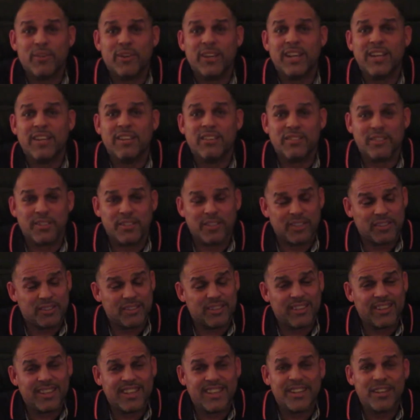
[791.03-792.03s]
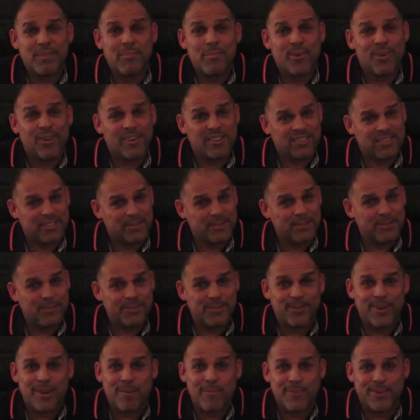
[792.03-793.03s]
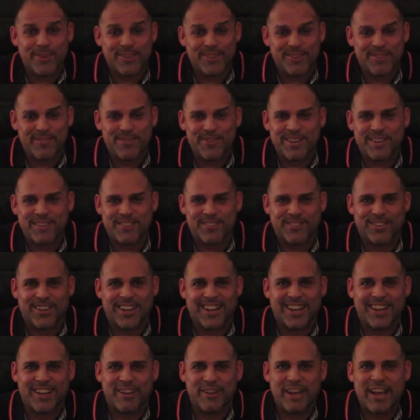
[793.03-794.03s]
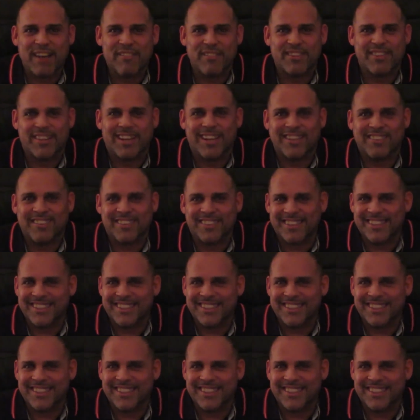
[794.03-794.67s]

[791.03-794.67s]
Don't forget, she does the Lady Ballers too. You know, I'm one of her reps, so I gotta advertise.